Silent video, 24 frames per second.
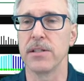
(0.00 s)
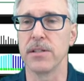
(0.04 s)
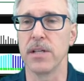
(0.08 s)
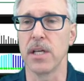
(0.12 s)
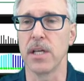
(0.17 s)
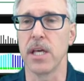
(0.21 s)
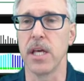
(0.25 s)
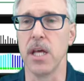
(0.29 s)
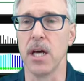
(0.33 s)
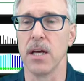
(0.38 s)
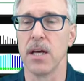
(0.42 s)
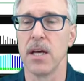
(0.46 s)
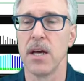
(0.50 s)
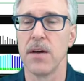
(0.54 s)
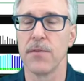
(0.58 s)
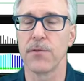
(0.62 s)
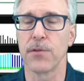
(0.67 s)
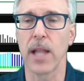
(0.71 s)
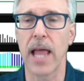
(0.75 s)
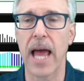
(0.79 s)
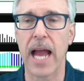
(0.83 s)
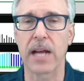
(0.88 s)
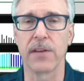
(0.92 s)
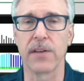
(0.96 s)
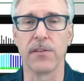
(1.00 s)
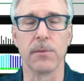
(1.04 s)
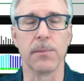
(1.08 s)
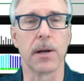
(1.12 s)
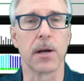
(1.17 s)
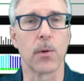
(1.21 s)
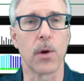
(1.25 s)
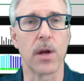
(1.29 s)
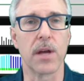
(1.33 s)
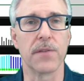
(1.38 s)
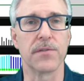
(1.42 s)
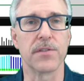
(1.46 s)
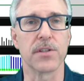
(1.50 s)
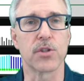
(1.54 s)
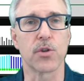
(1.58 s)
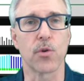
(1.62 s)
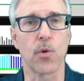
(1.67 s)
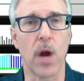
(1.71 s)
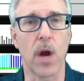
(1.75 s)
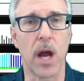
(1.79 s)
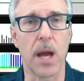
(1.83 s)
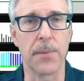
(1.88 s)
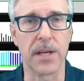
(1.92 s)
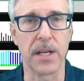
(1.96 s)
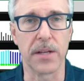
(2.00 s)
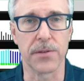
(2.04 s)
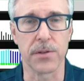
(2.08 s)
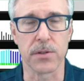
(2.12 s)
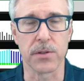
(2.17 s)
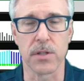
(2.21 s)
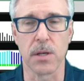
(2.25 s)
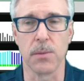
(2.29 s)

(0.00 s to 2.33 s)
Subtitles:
They're for lack of a better way of describing it,